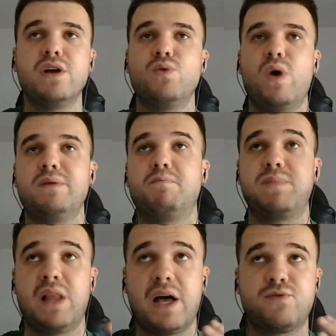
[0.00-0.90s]
all in
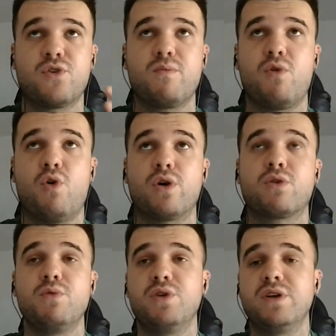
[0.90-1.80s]
one platform
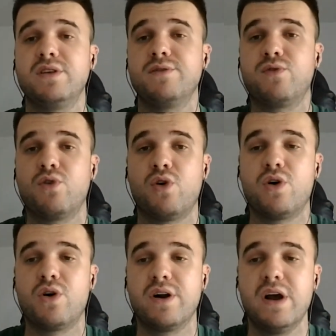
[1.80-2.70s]
or community
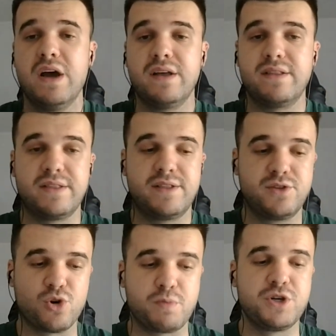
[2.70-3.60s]
for the
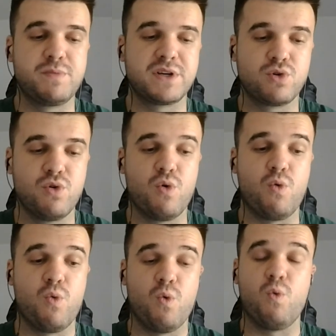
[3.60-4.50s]
dropshippers
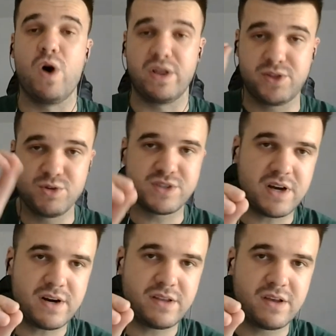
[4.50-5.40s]
who want to
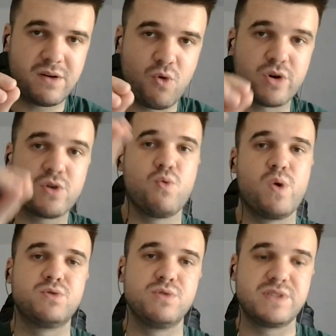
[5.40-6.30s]
start or who
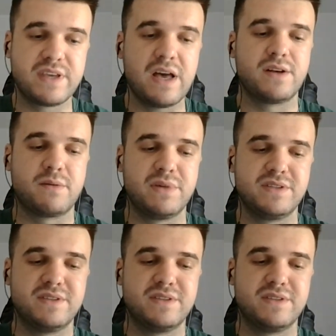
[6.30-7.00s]
want to scale their